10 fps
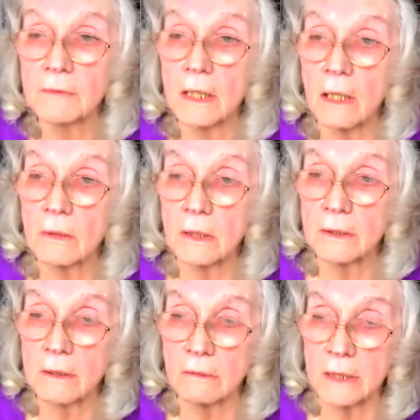local
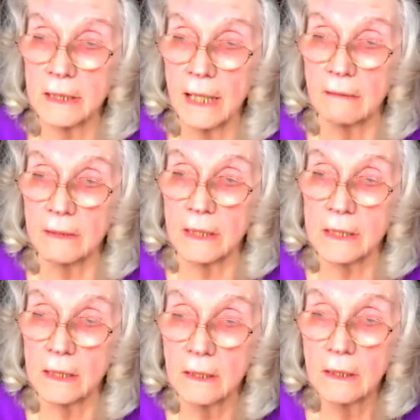authority
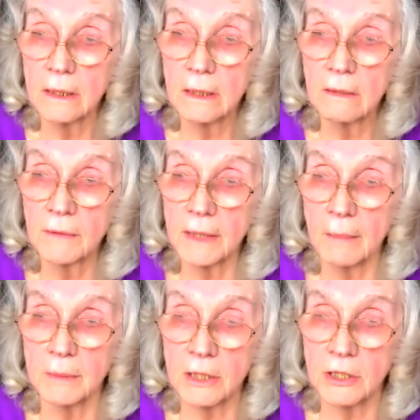areas for them
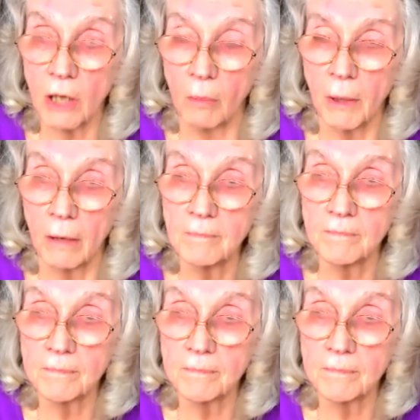to stop on,